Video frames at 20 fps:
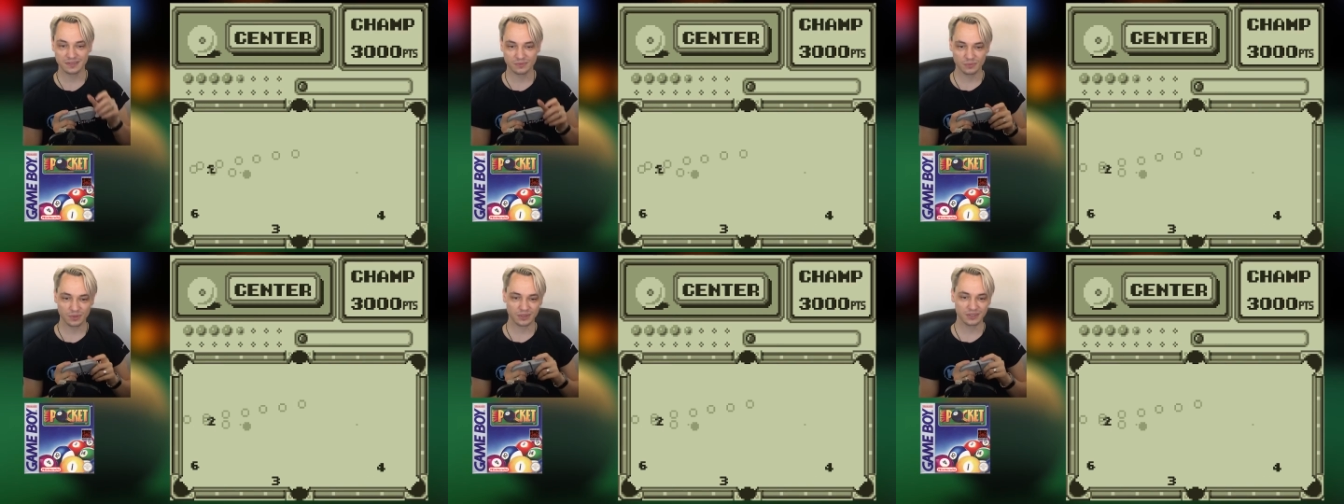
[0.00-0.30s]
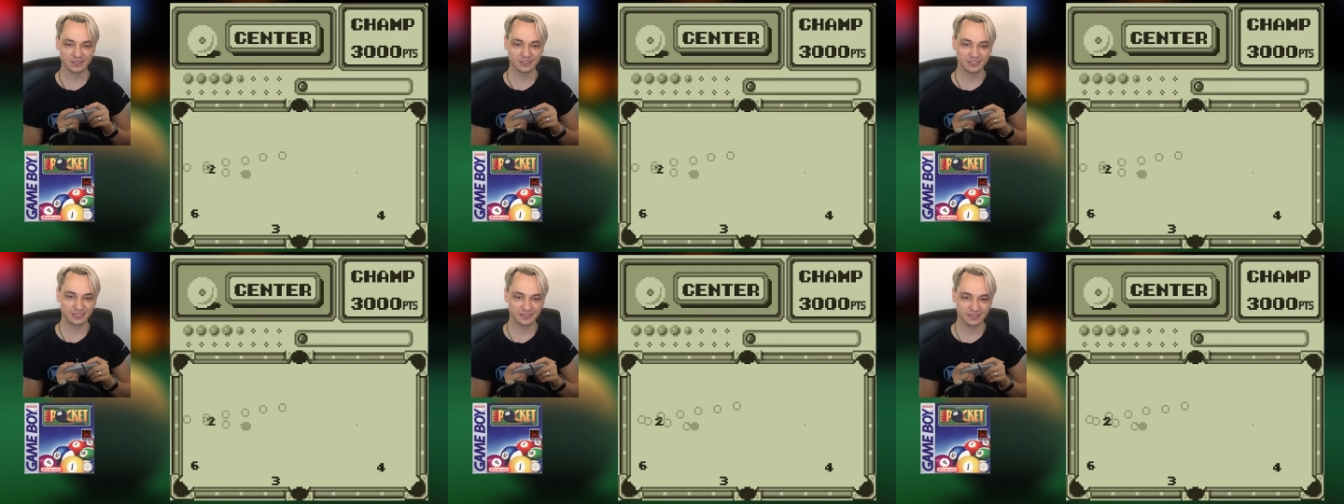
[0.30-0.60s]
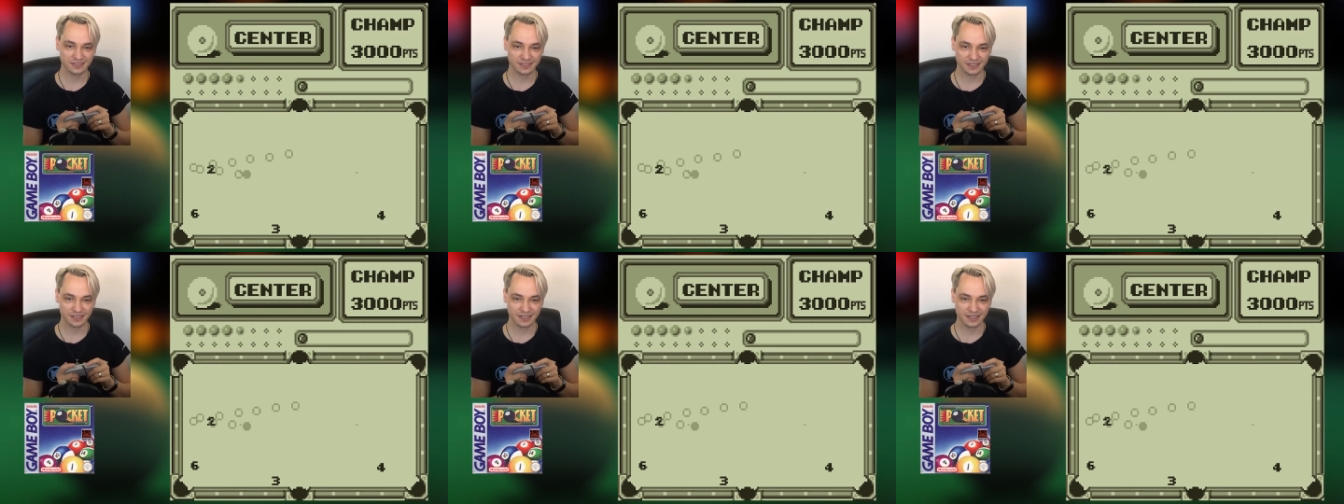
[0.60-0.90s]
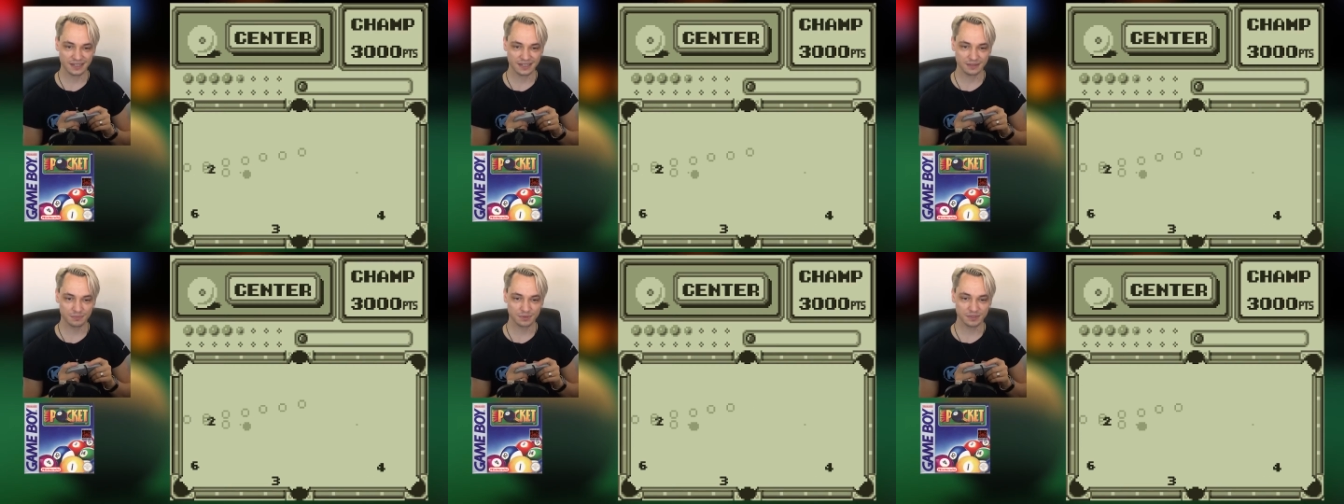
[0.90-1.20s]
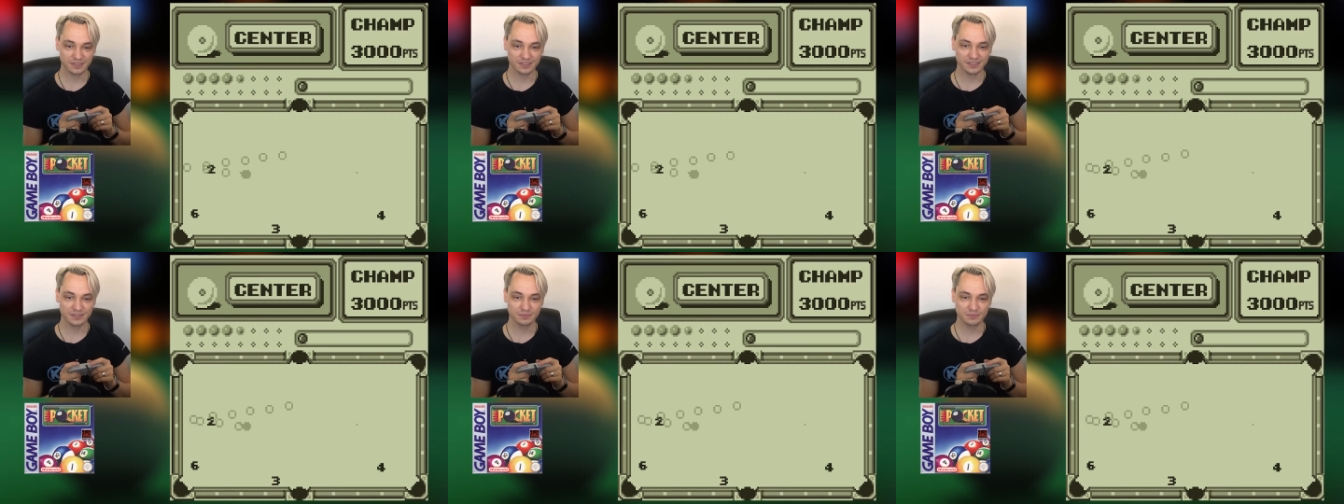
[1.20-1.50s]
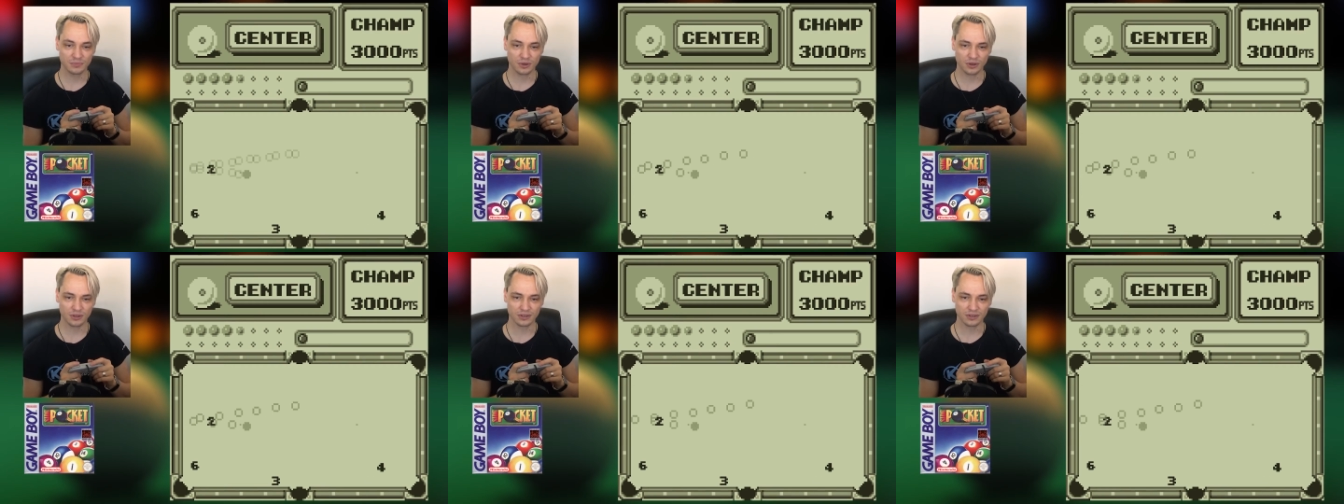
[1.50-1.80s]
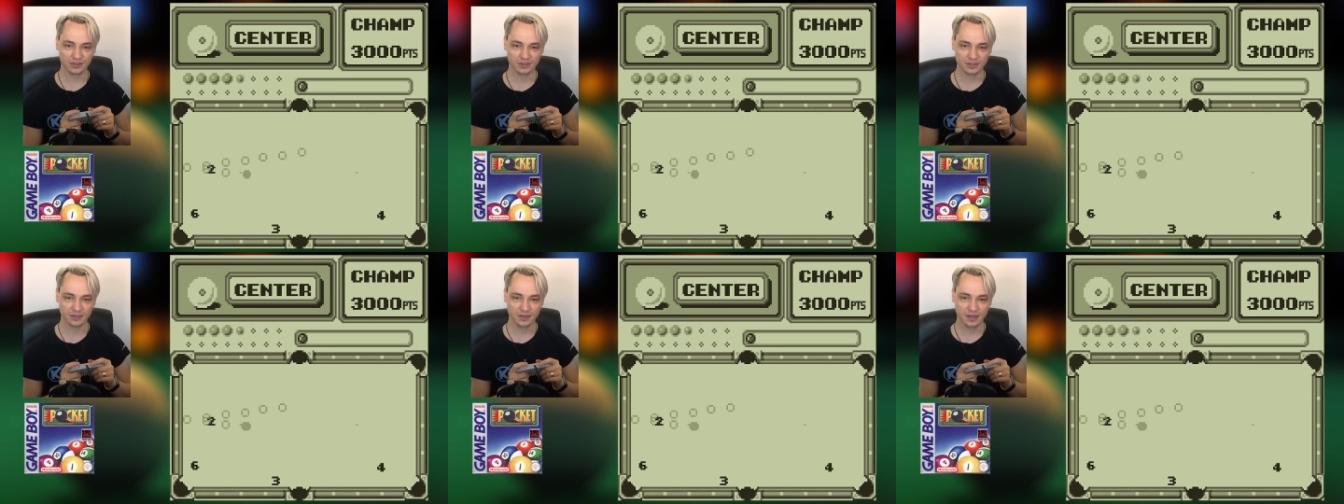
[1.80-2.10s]
where it just got a little bit
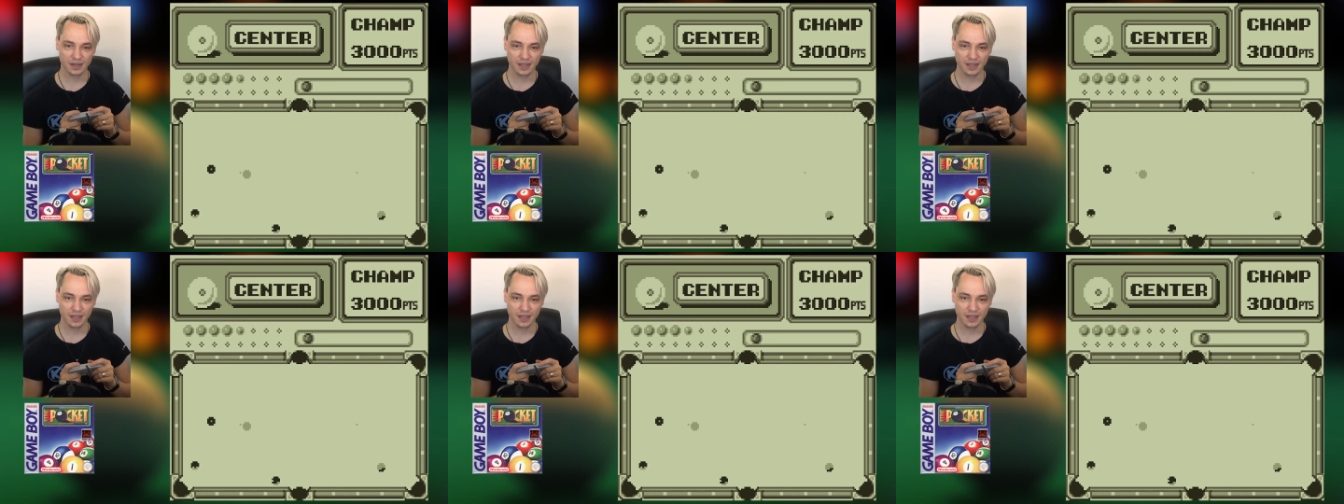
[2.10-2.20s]
smaller,